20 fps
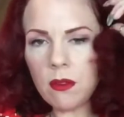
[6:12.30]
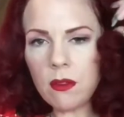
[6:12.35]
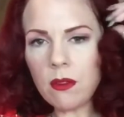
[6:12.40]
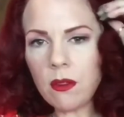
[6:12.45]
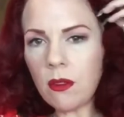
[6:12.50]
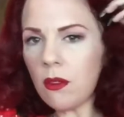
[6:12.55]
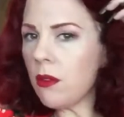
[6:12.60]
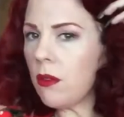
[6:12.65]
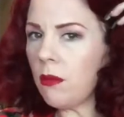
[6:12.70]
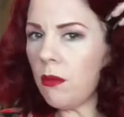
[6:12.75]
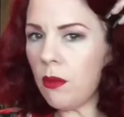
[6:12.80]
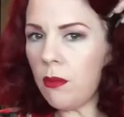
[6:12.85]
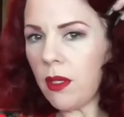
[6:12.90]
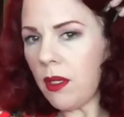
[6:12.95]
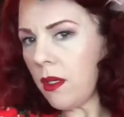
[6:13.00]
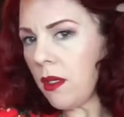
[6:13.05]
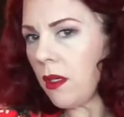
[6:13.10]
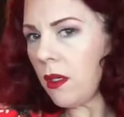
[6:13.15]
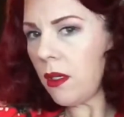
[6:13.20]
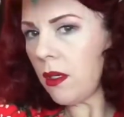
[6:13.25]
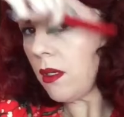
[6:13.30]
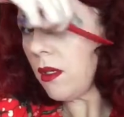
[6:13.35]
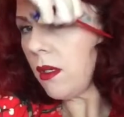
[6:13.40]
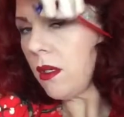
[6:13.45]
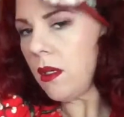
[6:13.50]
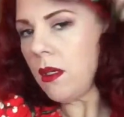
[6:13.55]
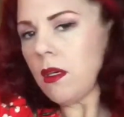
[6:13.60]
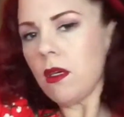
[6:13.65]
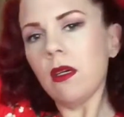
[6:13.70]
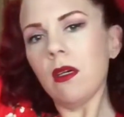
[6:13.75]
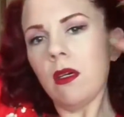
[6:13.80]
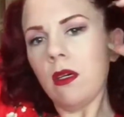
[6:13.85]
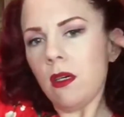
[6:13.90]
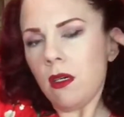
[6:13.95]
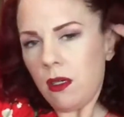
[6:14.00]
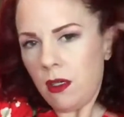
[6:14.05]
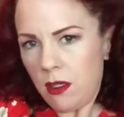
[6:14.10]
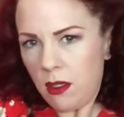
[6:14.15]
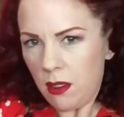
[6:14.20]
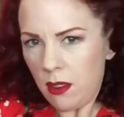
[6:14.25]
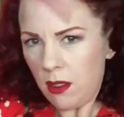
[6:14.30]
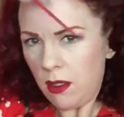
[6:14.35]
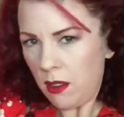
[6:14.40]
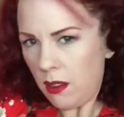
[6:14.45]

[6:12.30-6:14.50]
Now I'm going to try to figure out what do I want to do.